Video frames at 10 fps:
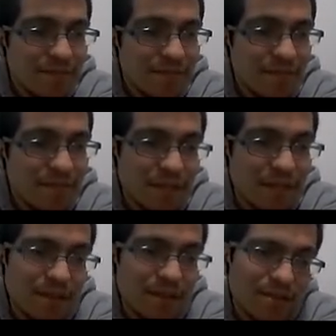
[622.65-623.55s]
But
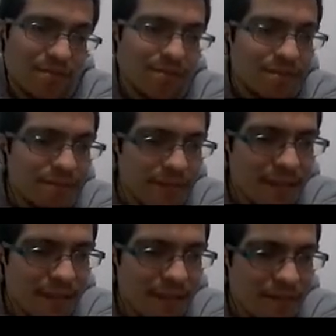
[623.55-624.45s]

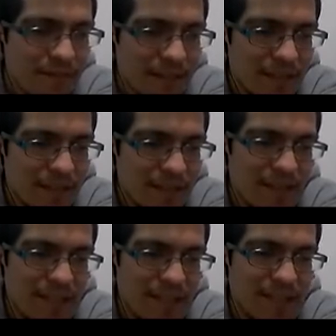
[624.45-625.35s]
and that's the
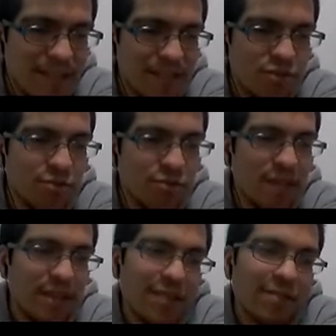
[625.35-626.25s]
distance to the nearest.